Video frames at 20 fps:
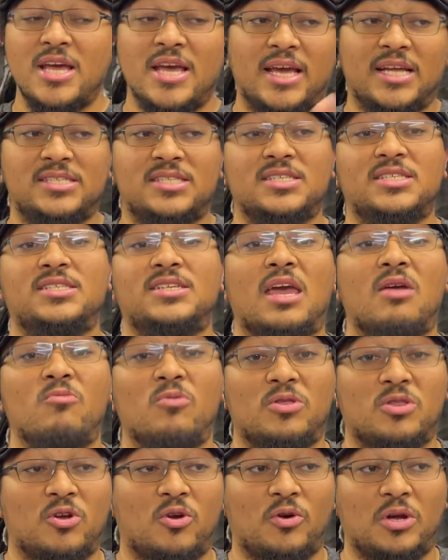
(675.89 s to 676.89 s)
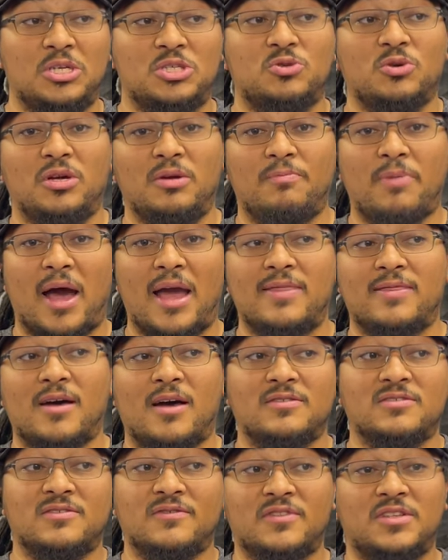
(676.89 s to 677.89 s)
It's the same with the green tree
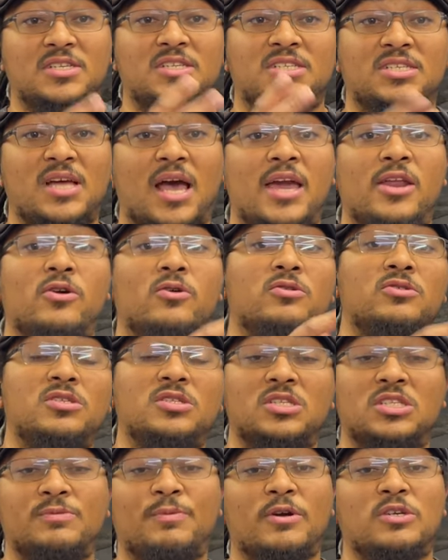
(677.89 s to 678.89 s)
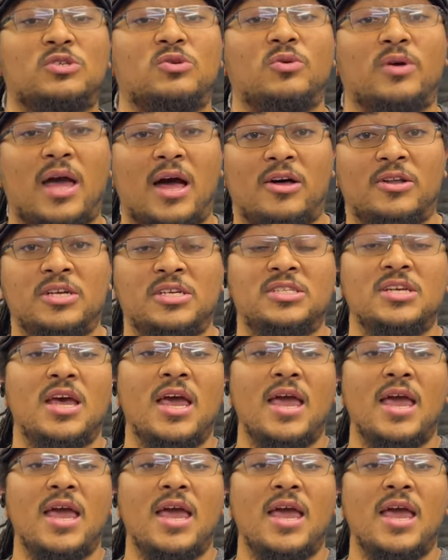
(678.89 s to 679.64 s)
pythons of the designers and the special localities,